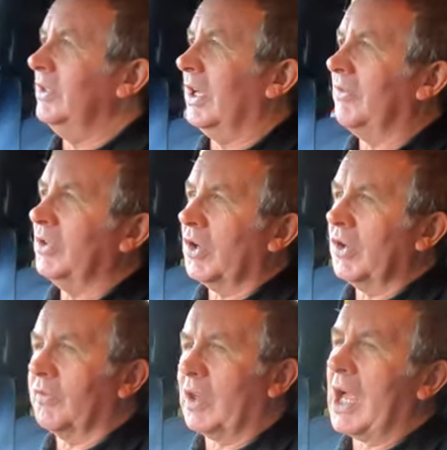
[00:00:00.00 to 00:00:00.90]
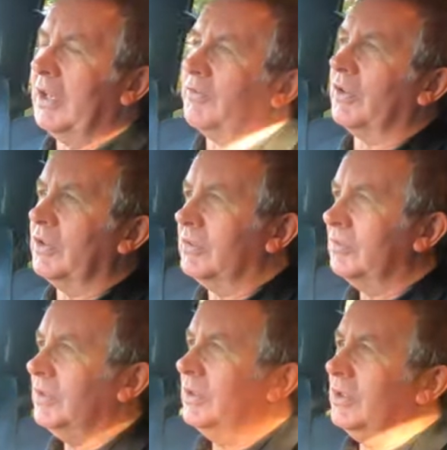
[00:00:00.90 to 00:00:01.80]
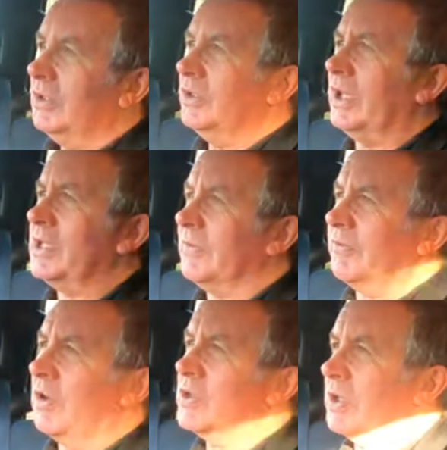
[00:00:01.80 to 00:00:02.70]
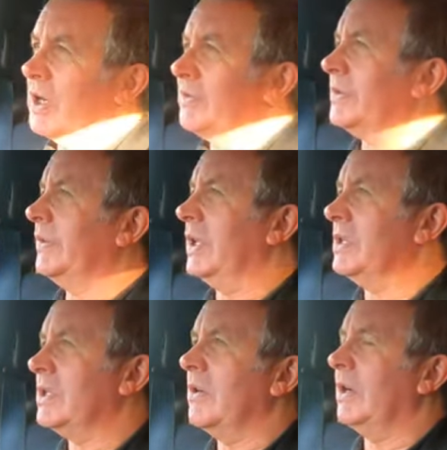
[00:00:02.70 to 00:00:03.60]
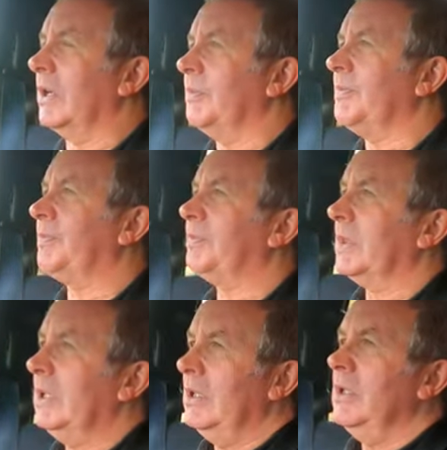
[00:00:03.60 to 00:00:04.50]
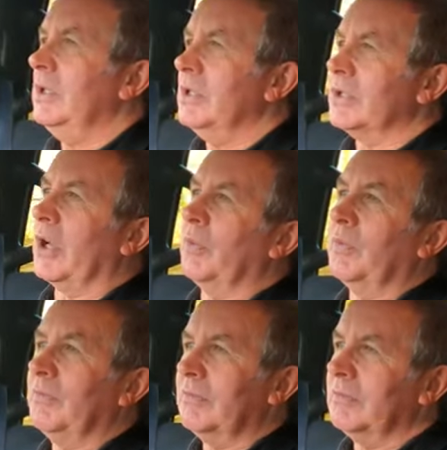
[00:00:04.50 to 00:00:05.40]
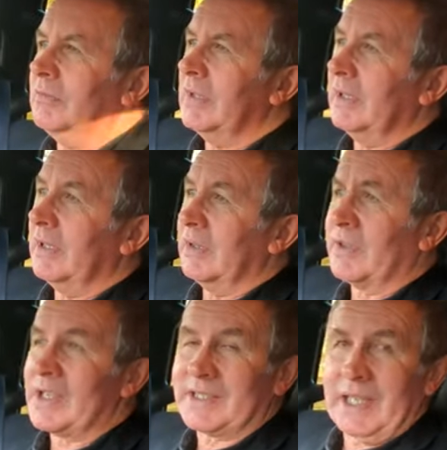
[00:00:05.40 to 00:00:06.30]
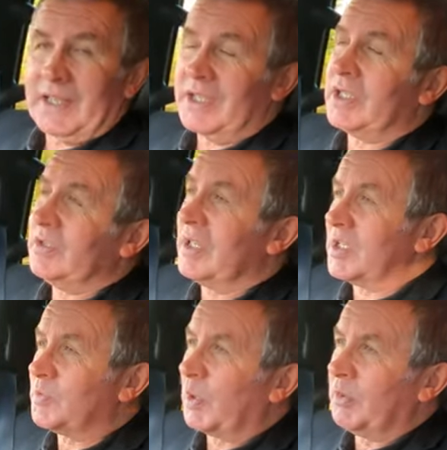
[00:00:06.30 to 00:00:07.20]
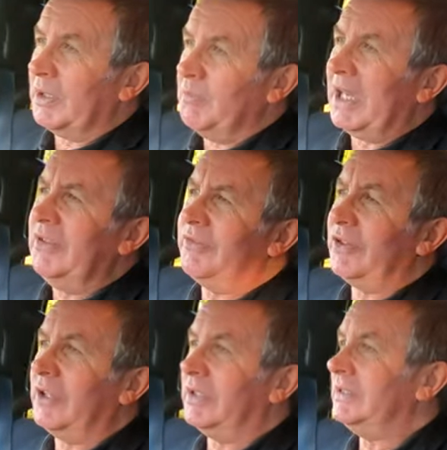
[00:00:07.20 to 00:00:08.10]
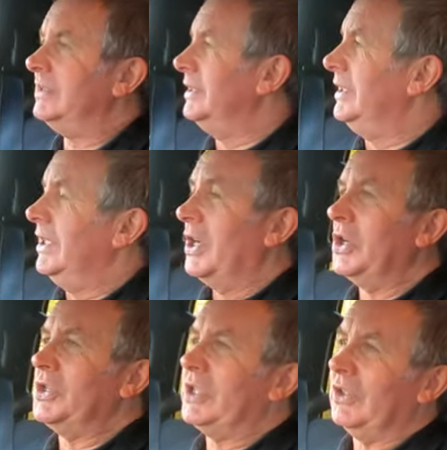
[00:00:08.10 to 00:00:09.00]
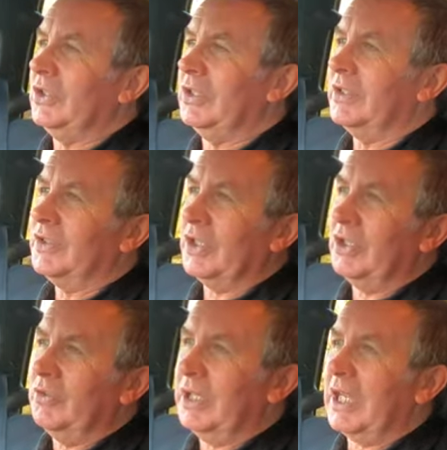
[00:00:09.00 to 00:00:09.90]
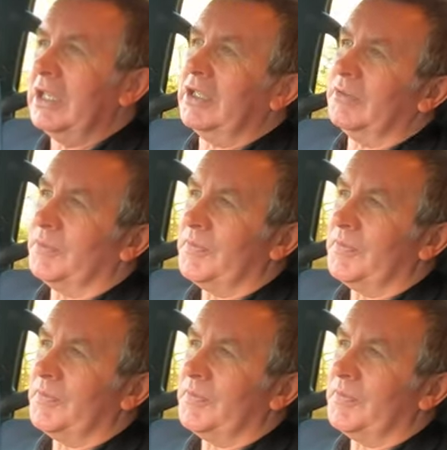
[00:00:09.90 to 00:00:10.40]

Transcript: haven't got enough light for decent photographs of the interior. So that's it. That's probably me for until the new year.